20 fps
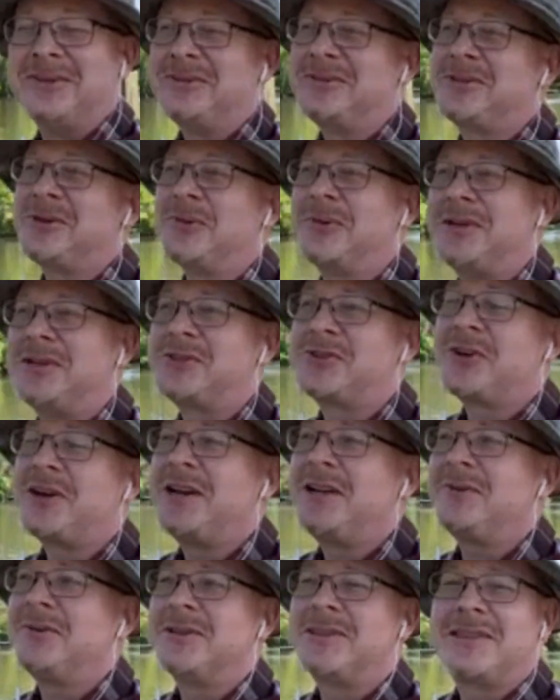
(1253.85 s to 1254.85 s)
So when you're
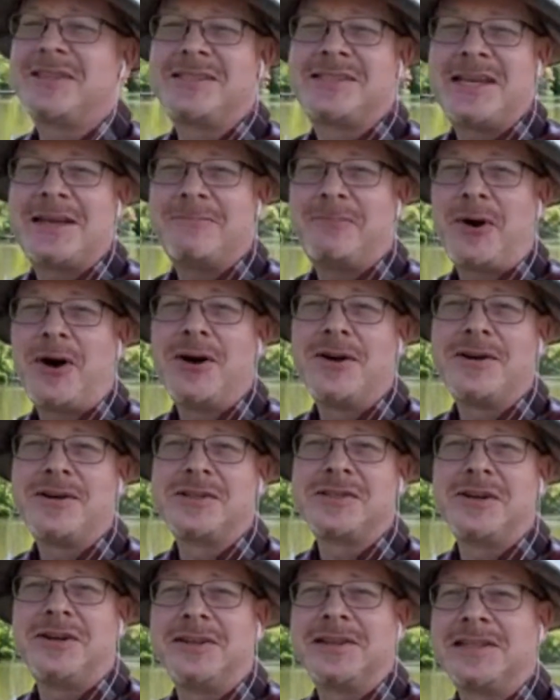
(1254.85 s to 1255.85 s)
training with the same
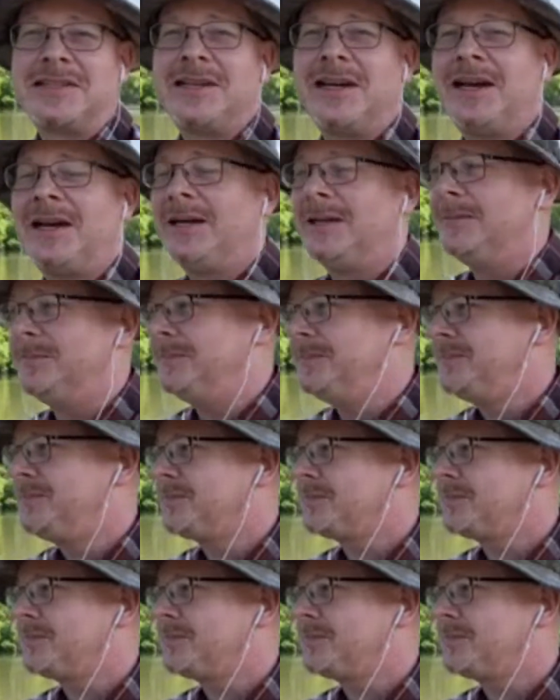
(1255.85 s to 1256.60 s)
partners all the time,